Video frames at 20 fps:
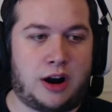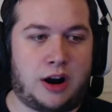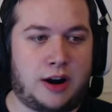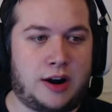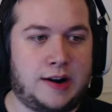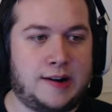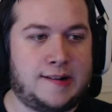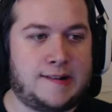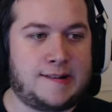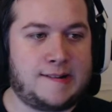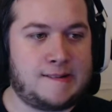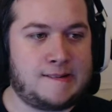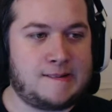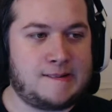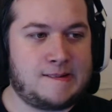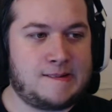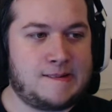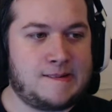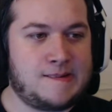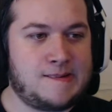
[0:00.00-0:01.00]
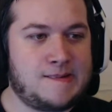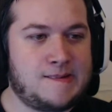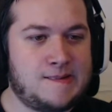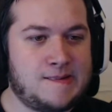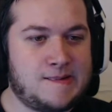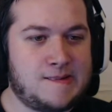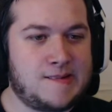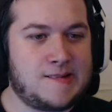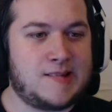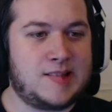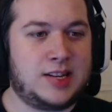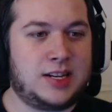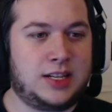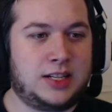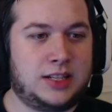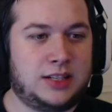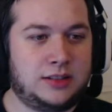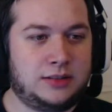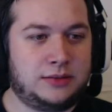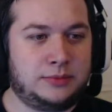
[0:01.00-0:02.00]
Steadfast protection, the
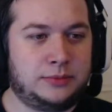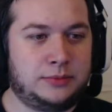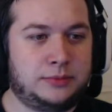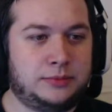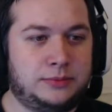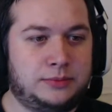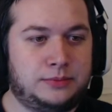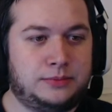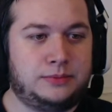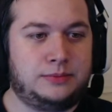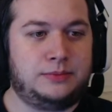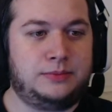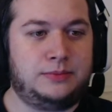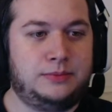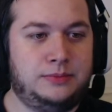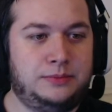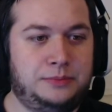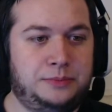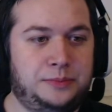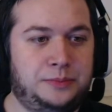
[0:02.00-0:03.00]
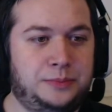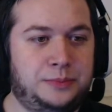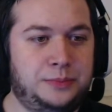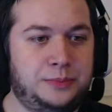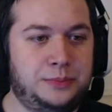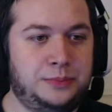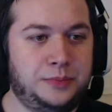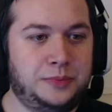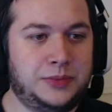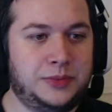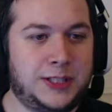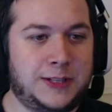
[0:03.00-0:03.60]
world recovered.